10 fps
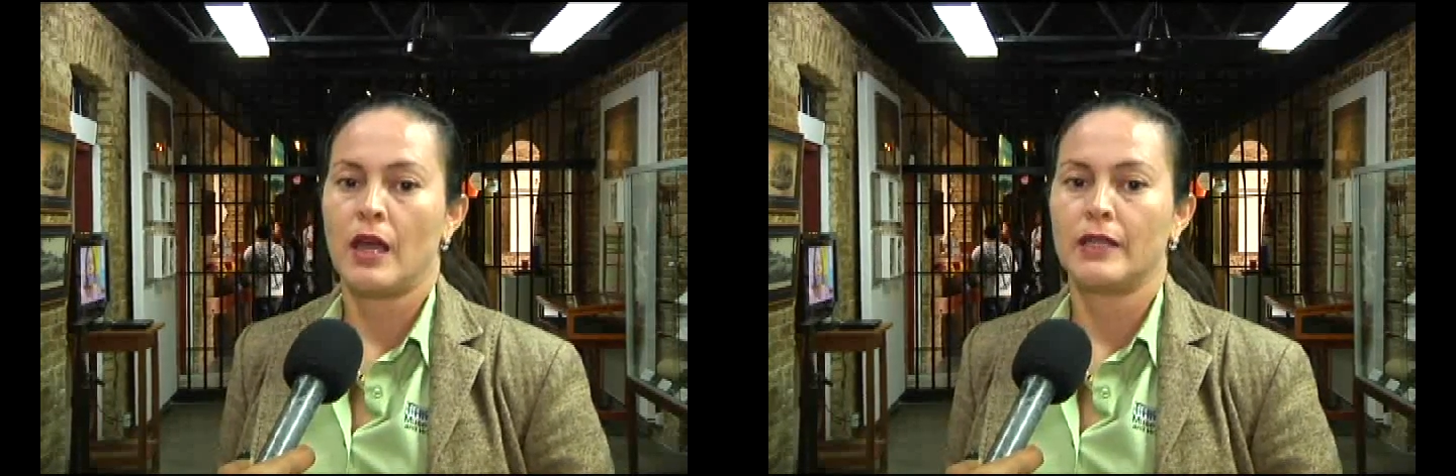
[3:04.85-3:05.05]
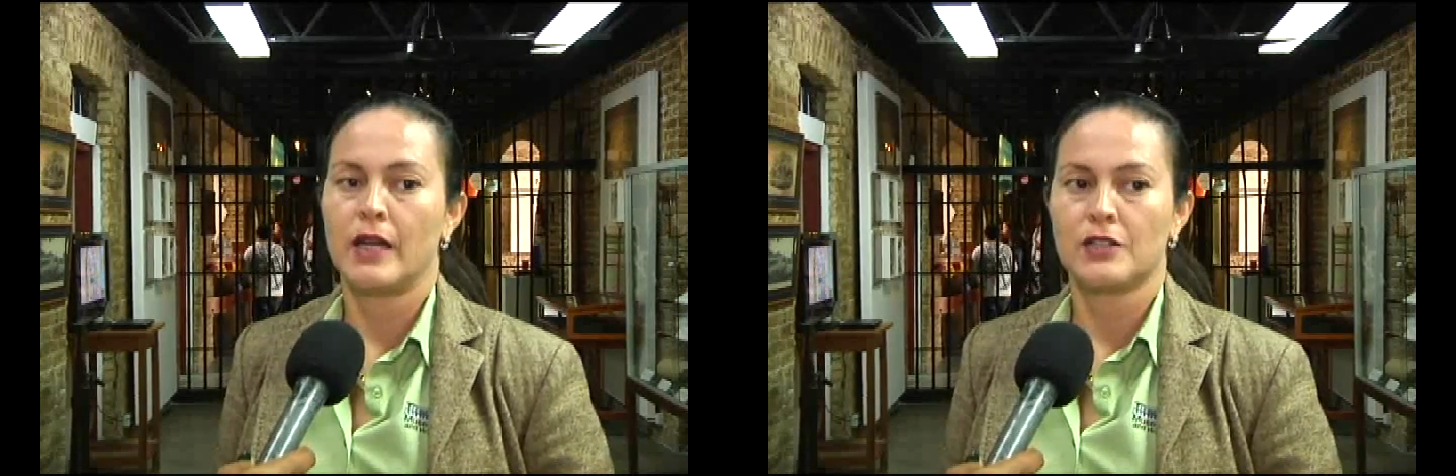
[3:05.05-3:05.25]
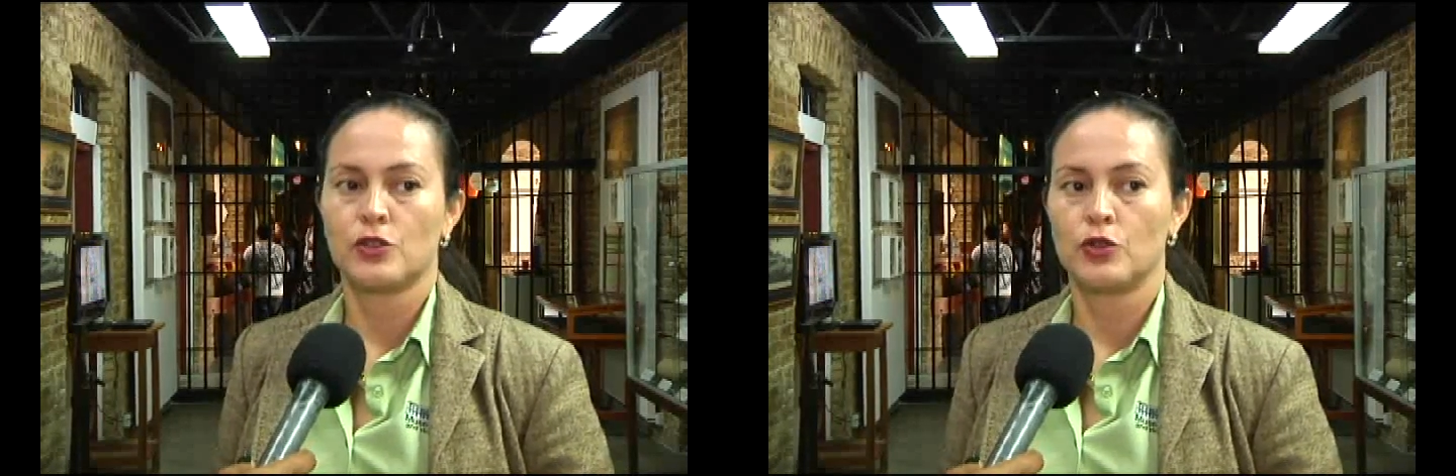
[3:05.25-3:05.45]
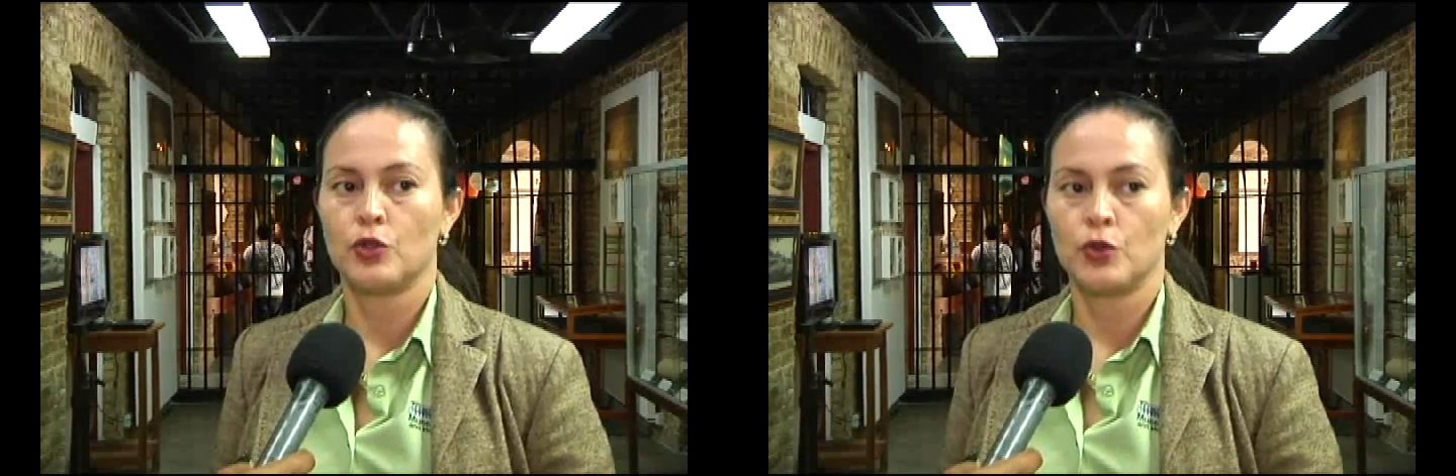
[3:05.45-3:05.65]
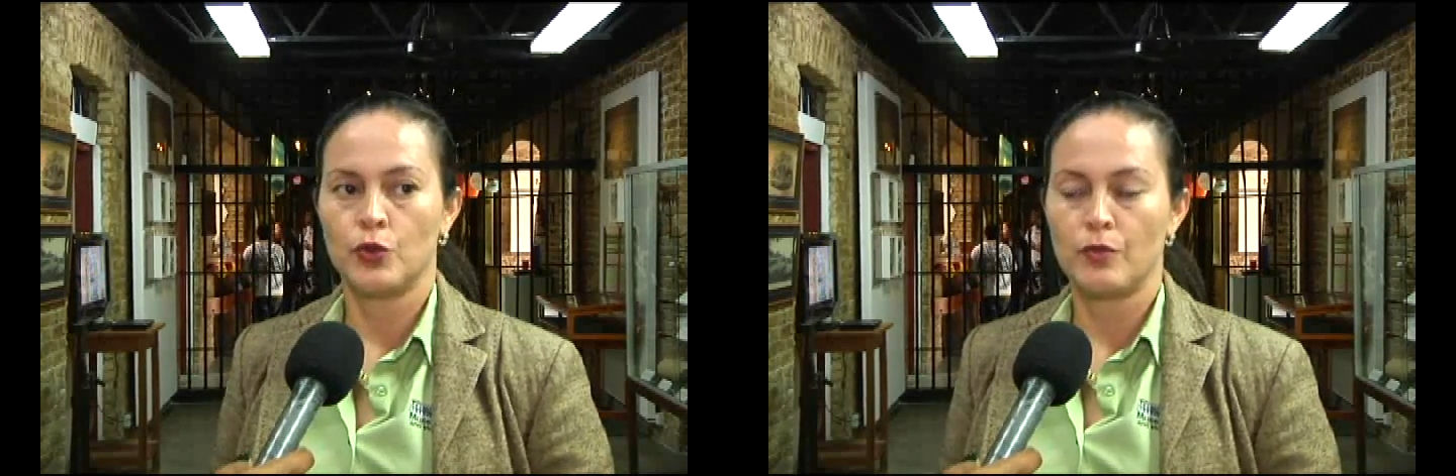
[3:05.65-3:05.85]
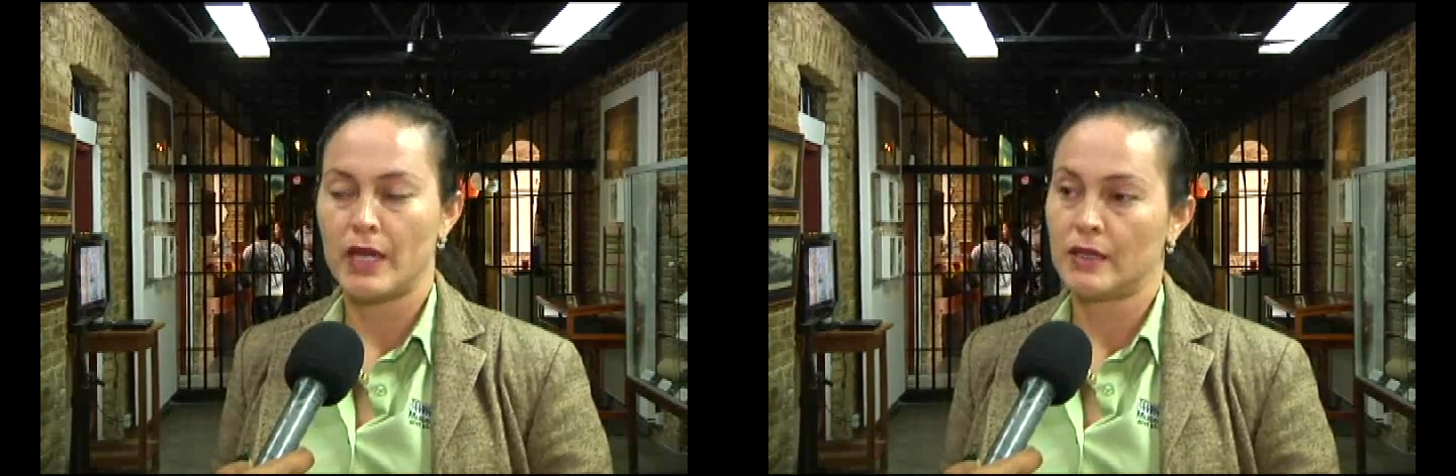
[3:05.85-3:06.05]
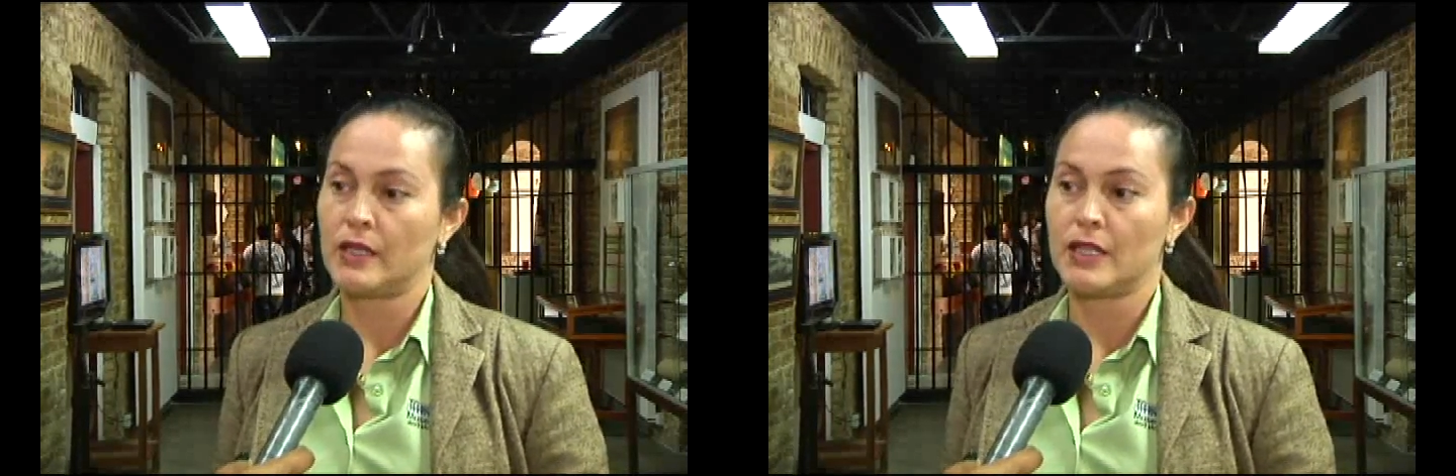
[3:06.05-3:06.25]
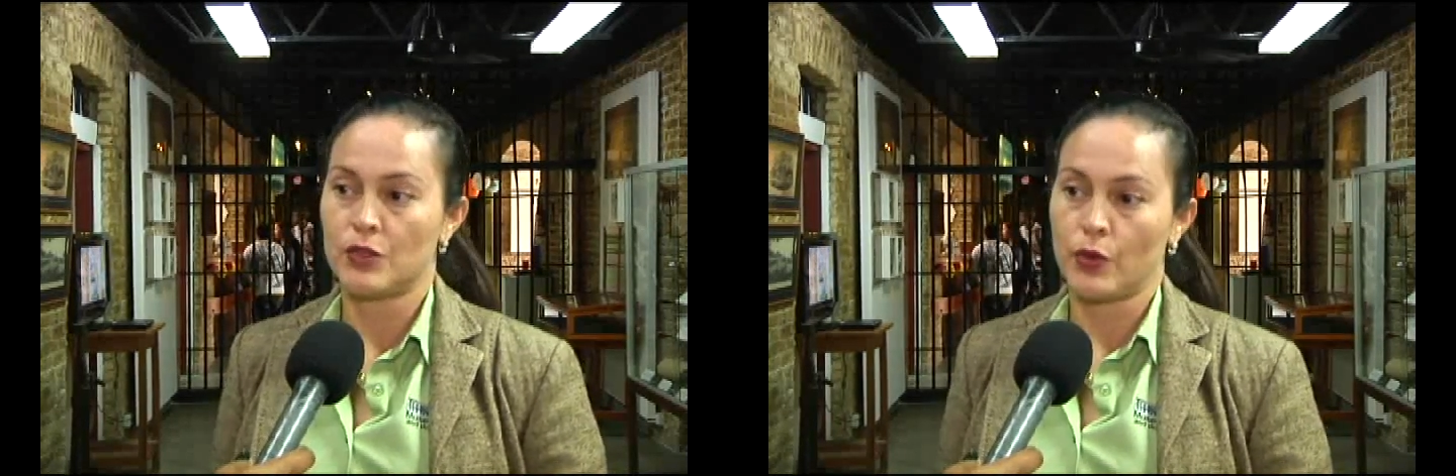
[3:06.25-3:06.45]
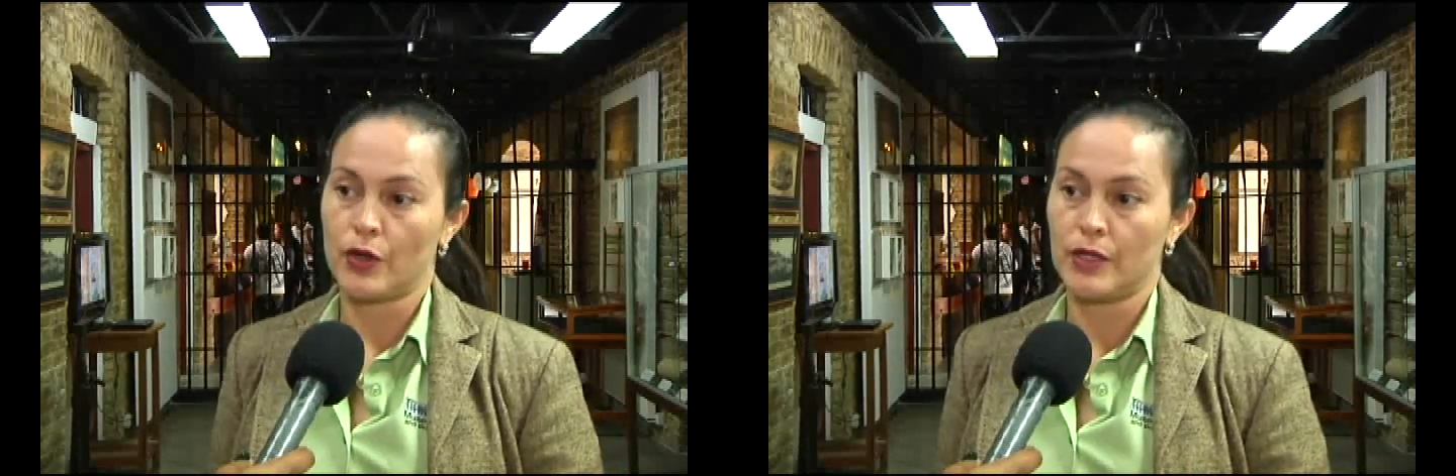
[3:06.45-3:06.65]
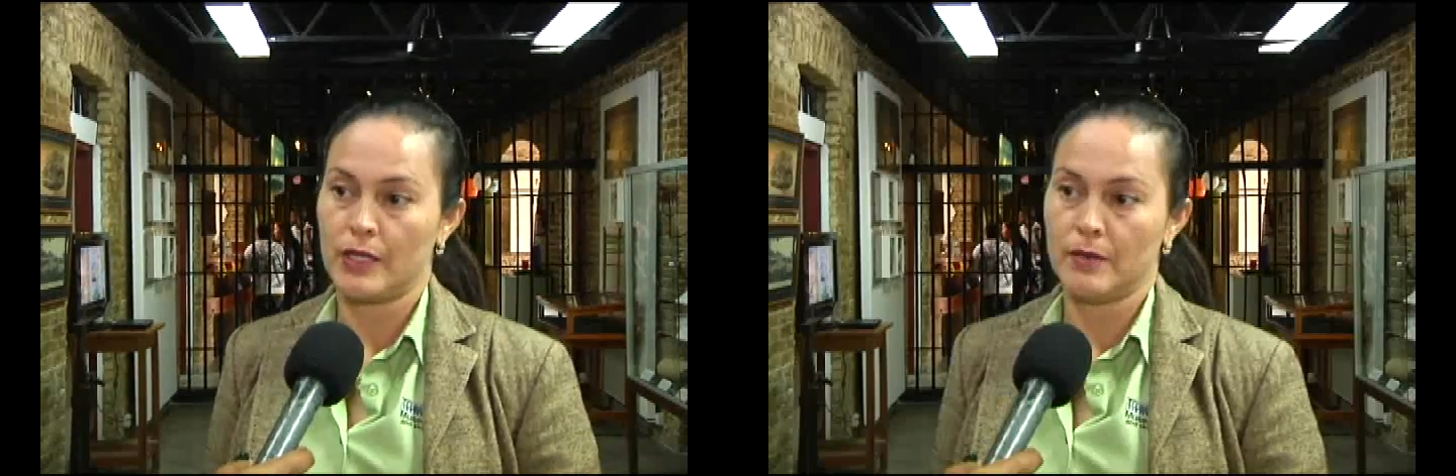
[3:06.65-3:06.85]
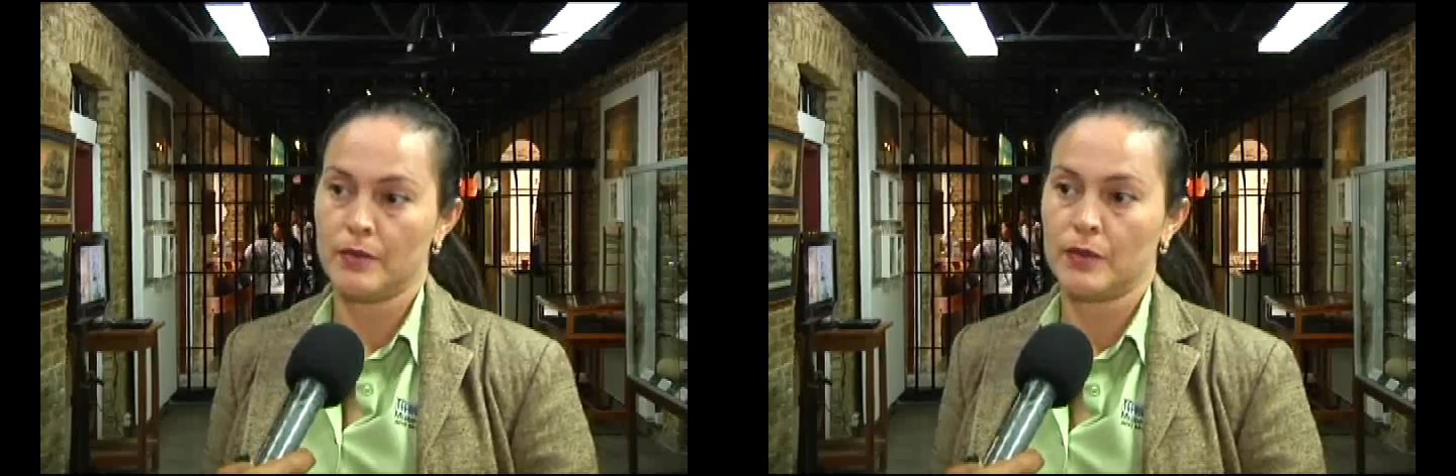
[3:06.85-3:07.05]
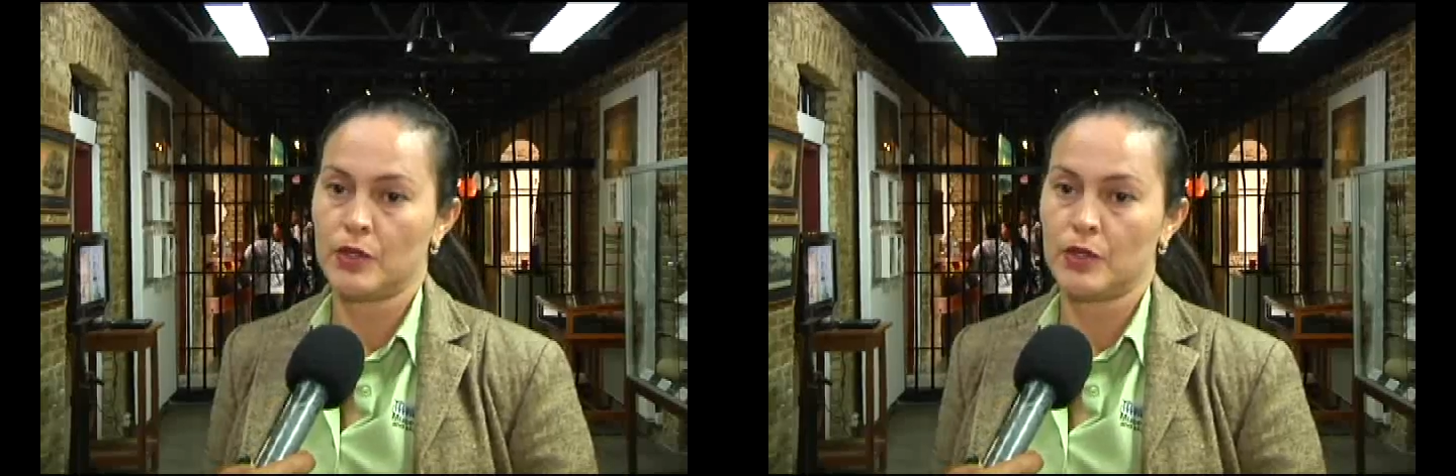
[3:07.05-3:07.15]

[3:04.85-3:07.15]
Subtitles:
and also to do maintenance work on them,